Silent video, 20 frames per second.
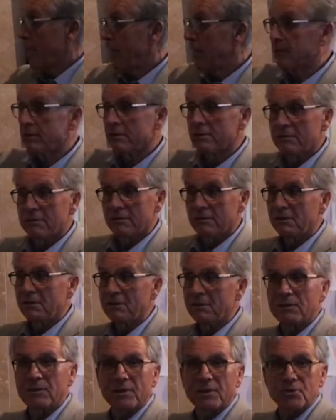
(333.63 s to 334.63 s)
had
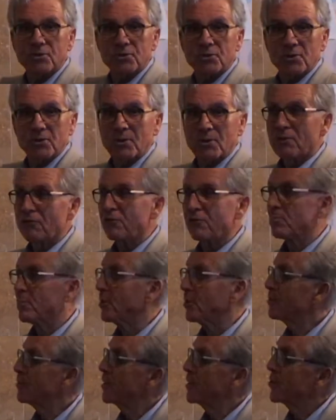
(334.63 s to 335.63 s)
this,
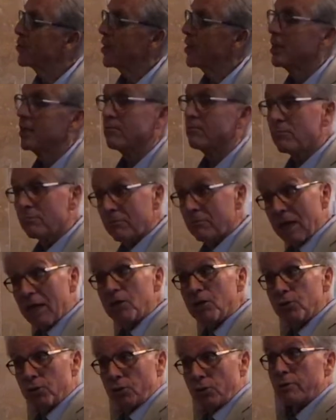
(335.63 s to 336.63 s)
which
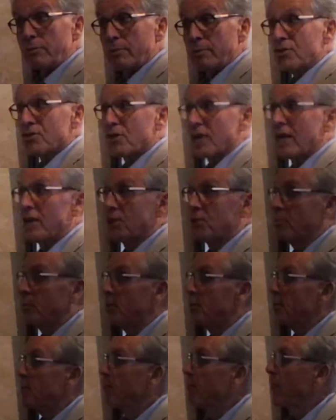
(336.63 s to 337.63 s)
I drew in my
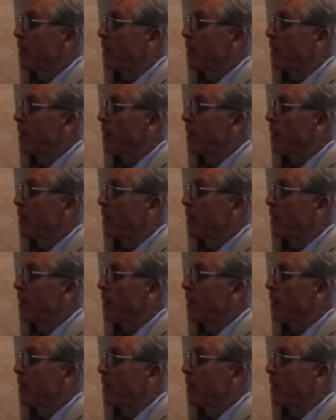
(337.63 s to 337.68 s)
sketchbook,